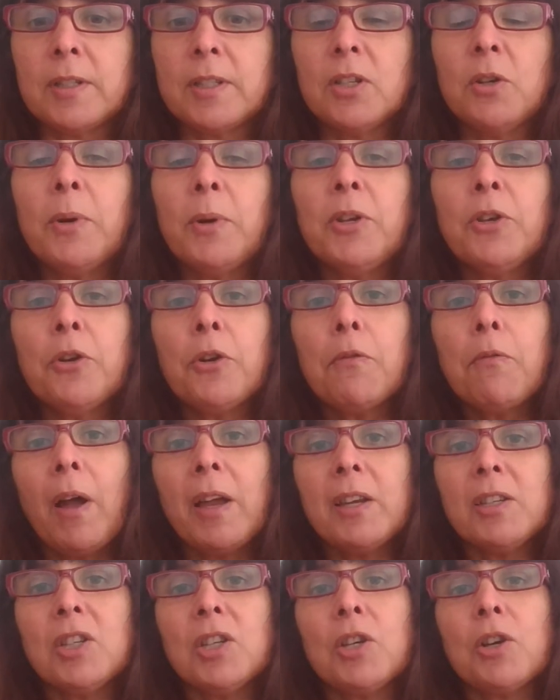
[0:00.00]
So when you're
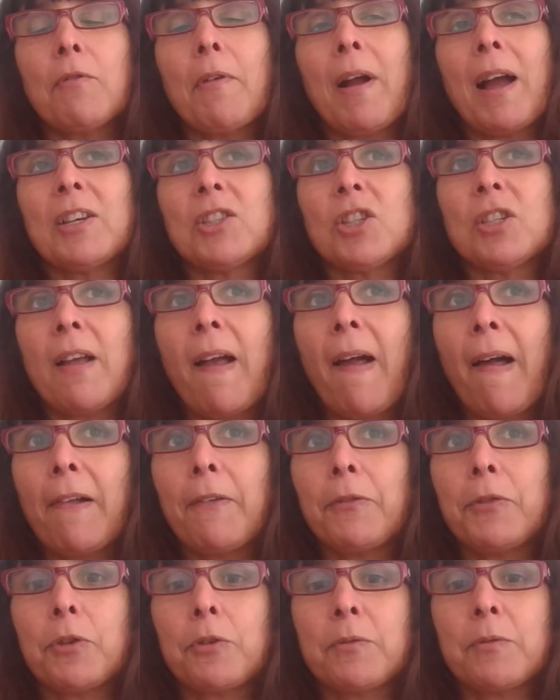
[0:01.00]
writing your rationale
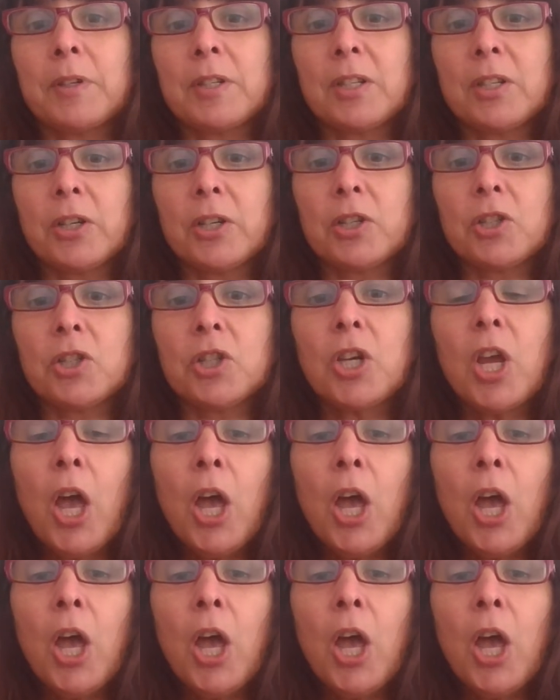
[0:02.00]
for your research,